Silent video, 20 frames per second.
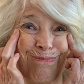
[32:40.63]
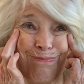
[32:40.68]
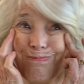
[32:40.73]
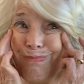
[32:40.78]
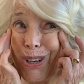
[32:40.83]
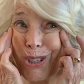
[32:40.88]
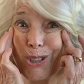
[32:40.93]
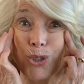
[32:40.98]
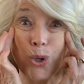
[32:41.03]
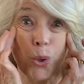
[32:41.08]

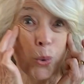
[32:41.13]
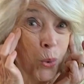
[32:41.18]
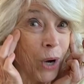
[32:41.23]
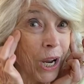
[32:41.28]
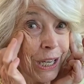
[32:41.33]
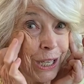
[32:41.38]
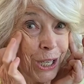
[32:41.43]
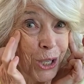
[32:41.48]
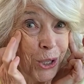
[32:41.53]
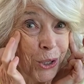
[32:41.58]
muscle
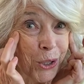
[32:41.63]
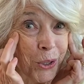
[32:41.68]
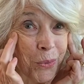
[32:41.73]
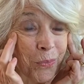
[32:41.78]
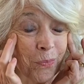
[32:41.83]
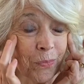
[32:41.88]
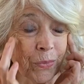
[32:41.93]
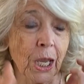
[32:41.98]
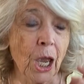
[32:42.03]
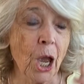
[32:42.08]
right here,
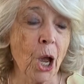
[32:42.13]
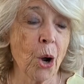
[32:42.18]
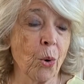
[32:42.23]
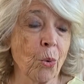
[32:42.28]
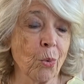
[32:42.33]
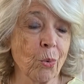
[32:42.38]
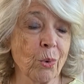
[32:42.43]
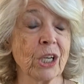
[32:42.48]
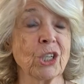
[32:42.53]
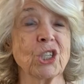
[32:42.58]

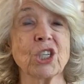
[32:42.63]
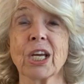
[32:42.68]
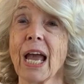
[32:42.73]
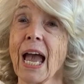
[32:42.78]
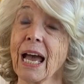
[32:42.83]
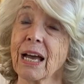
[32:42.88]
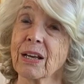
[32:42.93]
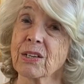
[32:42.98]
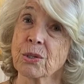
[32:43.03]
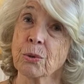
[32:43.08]
which
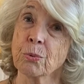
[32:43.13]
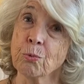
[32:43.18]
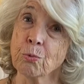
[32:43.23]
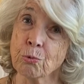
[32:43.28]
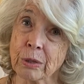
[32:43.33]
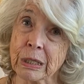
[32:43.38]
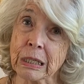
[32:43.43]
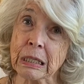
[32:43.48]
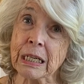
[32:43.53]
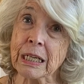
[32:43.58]
has a
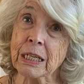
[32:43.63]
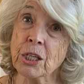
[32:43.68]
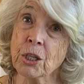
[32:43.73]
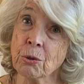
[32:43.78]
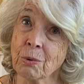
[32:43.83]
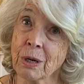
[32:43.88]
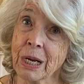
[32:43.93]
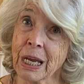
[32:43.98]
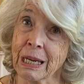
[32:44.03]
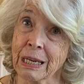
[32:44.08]
really
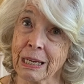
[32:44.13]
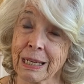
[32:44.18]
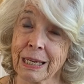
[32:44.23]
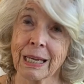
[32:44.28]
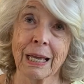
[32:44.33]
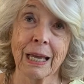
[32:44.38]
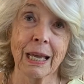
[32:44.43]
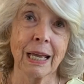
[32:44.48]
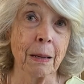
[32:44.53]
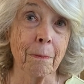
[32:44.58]
unique
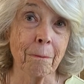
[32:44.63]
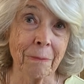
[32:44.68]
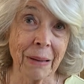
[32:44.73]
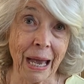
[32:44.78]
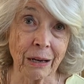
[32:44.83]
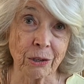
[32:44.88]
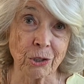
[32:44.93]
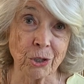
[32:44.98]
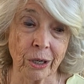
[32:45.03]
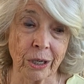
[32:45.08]

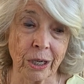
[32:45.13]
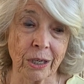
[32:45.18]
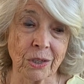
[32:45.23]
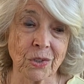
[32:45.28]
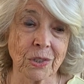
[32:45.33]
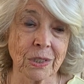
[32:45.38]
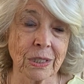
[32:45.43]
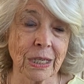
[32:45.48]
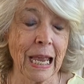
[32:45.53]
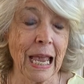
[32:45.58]
impact on
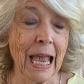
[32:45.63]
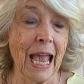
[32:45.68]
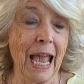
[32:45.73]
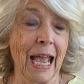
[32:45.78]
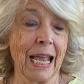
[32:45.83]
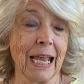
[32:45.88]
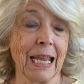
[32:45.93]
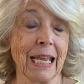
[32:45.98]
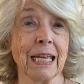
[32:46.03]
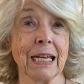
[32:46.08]
us.
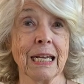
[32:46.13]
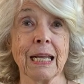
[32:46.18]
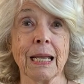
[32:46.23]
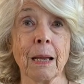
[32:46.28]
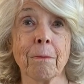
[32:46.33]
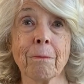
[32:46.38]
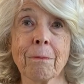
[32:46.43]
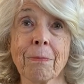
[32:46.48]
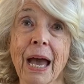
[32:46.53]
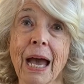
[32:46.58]
It
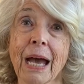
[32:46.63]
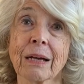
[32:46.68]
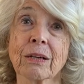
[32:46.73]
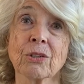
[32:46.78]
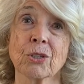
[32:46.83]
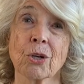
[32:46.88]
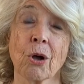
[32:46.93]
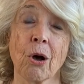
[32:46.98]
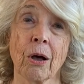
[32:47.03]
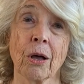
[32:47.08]

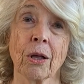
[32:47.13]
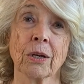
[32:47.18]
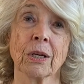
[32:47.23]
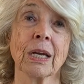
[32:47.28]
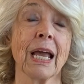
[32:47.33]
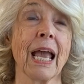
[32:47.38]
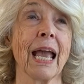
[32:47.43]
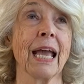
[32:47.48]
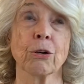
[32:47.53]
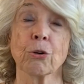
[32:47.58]
impacts
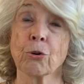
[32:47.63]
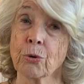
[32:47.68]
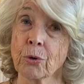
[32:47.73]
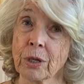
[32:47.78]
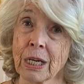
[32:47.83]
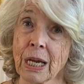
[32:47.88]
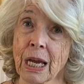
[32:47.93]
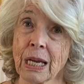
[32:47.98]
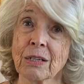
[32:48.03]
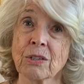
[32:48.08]
on and
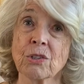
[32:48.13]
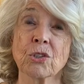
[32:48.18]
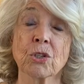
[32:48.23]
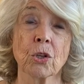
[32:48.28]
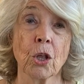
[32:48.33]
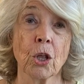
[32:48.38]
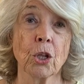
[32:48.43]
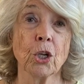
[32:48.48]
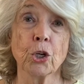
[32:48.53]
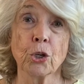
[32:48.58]

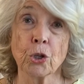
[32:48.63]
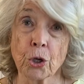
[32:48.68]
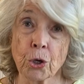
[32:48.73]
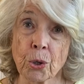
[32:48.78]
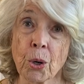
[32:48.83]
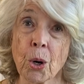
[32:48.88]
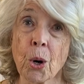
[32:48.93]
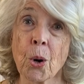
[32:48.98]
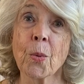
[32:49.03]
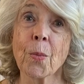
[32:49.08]
creates
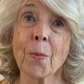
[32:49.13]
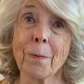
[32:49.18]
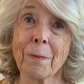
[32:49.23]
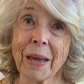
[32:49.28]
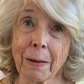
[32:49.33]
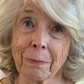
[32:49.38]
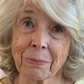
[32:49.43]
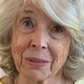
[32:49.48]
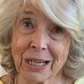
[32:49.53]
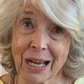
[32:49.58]

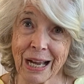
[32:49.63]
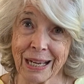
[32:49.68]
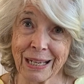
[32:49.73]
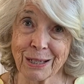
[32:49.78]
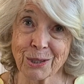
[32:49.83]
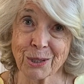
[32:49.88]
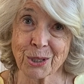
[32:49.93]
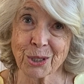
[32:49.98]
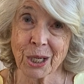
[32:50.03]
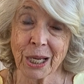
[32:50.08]

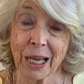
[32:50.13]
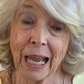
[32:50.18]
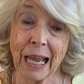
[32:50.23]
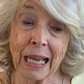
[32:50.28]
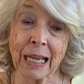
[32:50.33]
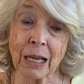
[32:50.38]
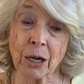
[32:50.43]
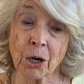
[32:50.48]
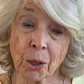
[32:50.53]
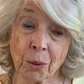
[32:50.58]
neuropeptides
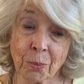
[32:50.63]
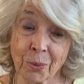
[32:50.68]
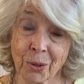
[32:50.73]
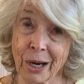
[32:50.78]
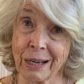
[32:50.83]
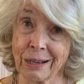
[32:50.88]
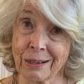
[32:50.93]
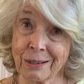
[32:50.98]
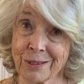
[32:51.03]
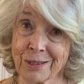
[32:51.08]
in our
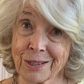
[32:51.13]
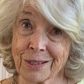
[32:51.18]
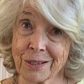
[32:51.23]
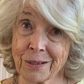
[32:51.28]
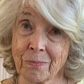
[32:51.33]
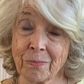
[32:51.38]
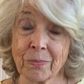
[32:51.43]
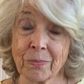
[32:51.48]
brains.